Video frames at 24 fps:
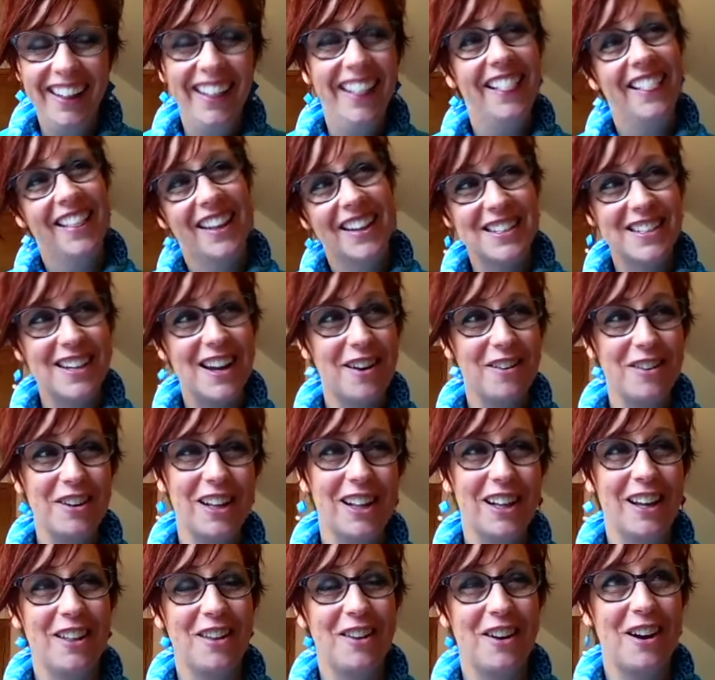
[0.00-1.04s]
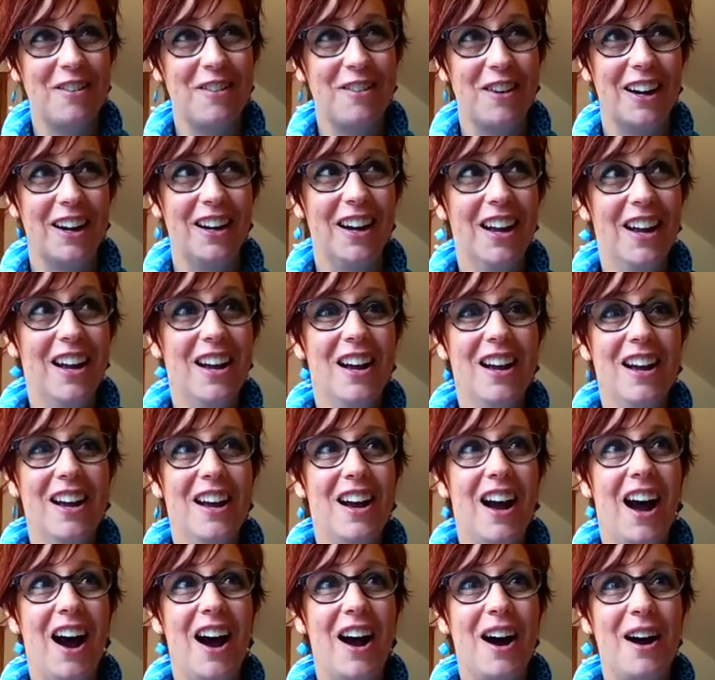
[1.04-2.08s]
That's not really the right word.
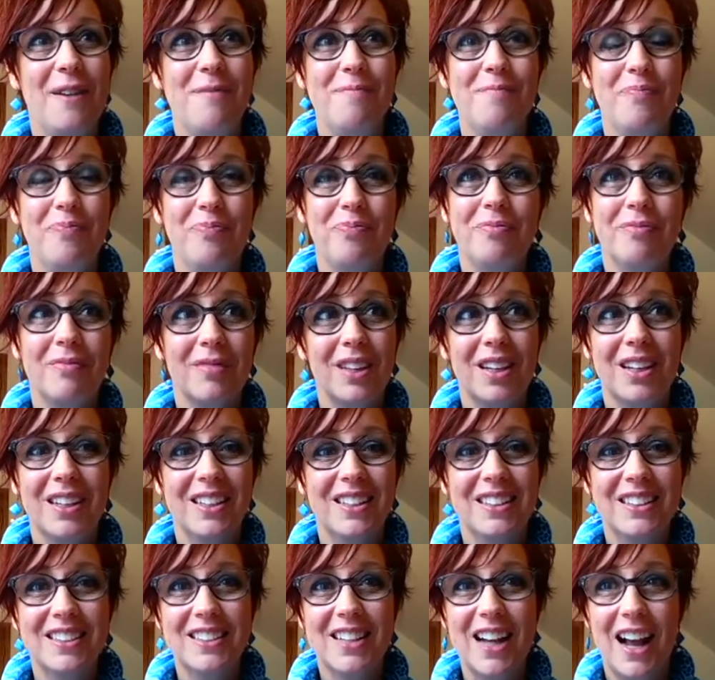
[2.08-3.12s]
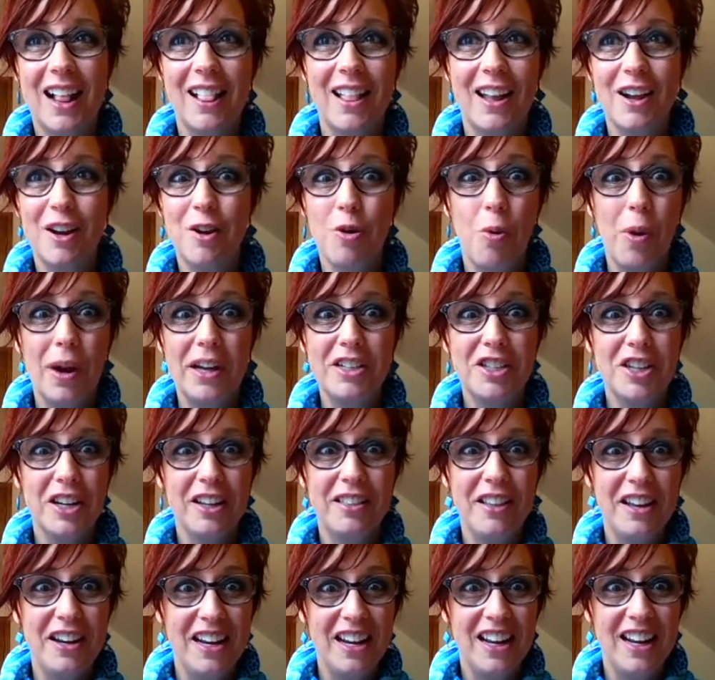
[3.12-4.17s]
Um, it's kind of like quenching
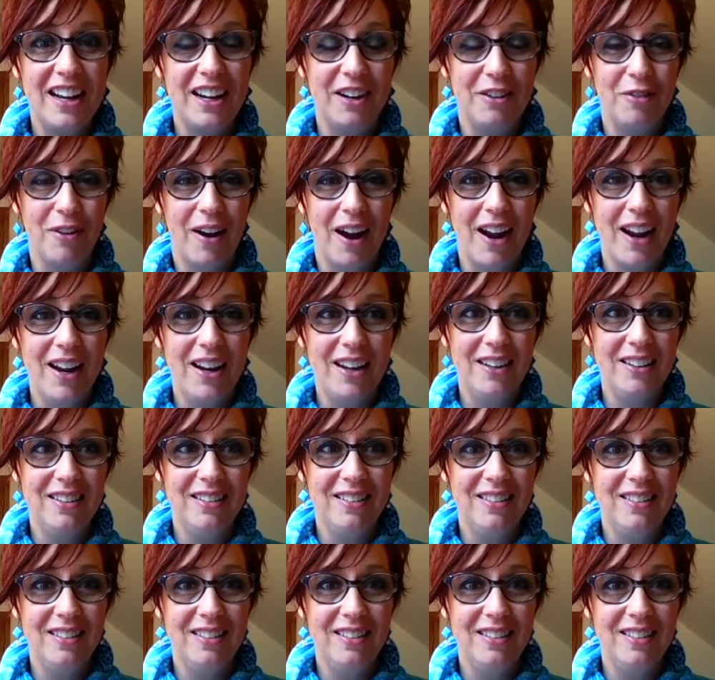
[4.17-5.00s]
the need, right?